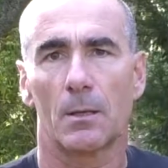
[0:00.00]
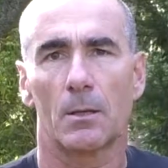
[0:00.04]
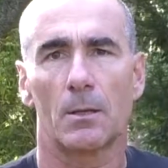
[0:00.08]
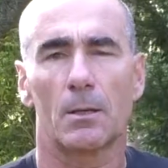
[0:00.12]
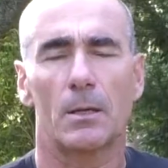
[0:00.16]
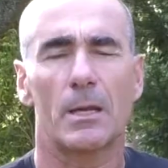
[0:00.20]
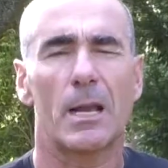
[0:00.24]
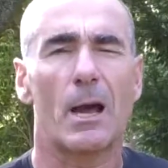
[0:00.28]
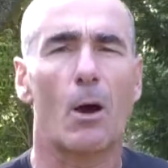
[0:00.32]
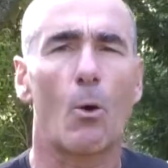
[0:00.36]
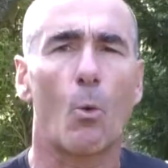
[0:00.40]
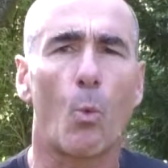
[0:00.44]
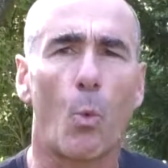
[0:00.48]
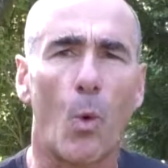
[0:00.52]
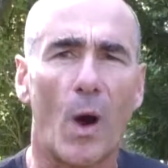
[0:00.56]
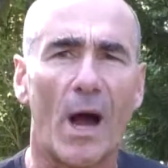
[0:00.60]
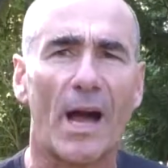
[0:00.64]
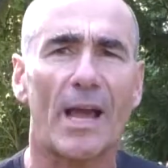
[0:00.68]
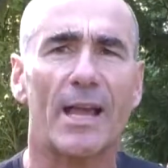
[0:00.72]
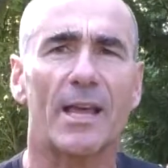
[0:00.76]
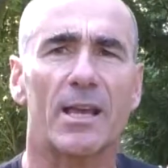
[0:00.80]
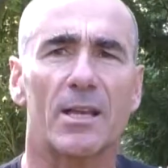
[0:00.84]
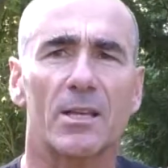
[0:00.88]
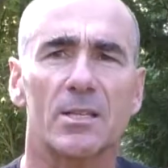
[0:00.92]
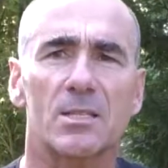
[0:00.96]
Now,
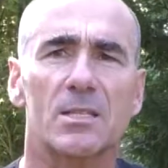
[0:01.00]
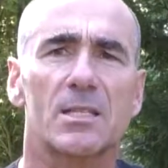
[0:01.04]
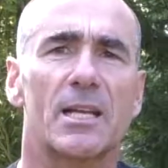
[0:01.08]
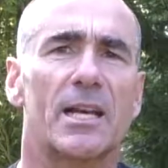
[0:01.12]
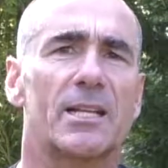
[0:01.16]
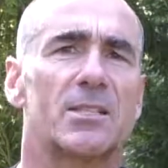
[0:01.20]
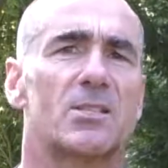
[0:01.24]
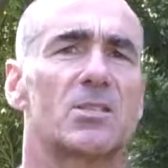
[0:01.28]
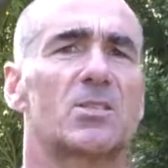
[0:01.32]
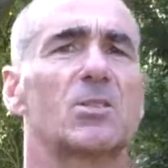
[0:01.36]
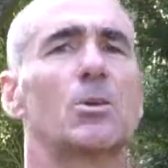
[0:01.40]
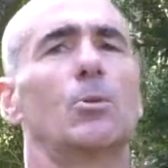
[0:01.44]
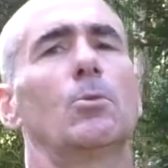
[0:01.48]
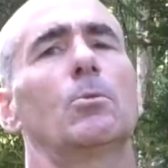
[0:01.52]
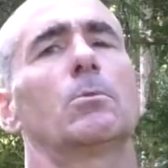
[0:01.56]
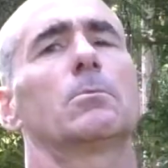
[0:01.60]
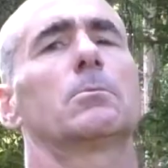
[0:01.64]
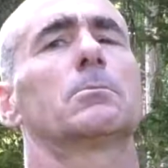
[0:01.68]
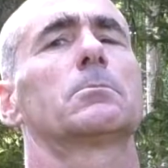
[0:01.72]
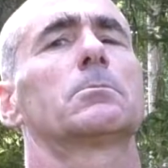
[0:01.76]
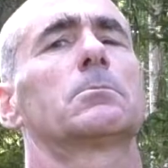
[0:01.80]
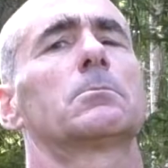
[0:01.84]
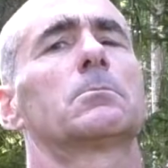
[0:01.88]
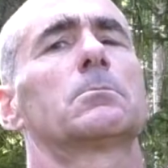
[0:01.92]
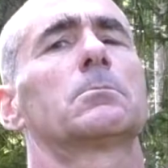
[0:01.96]
why is that so?
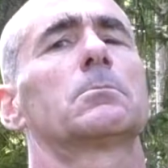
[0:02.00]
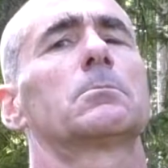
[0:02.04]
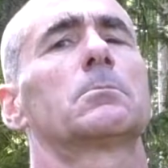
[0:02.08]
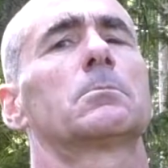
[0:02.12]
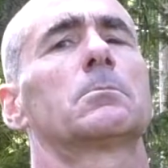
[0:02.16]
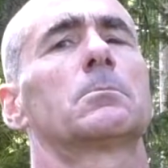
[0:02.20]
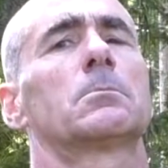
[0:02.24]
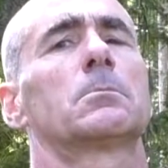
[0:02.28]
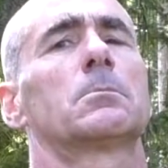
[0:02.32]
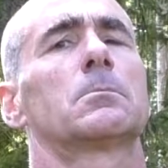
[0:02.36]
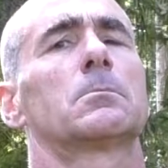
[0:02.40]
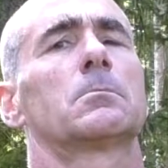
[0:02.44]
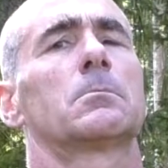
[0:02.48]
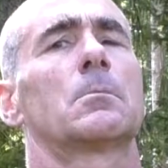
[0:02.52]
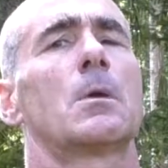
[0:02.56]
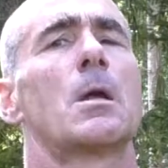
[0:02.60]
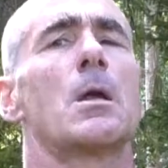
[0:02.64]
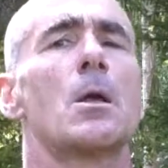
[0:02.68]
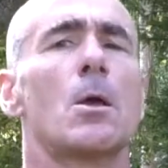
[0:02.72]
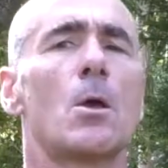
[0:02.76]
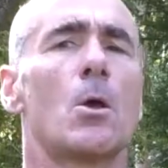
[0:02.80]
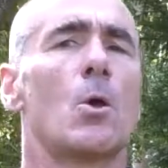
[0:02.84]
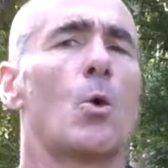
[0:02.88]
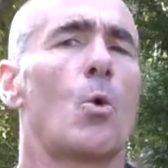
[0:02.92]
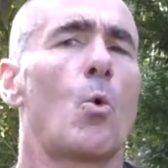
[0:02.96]

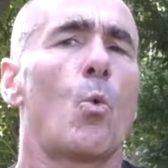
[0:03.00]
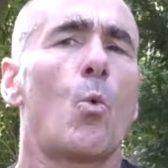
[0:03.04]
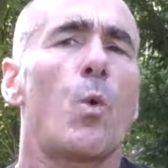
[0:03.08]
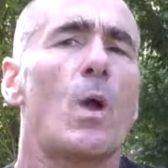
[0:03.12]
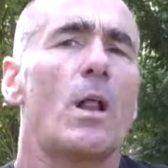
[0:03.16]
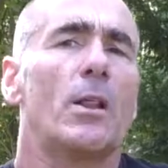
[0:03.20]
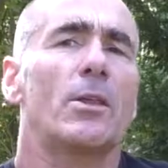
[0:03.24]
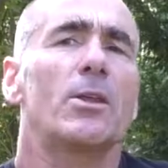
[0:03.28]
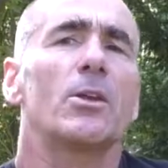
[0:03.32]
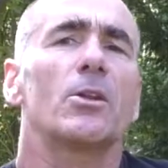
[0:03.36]
Well,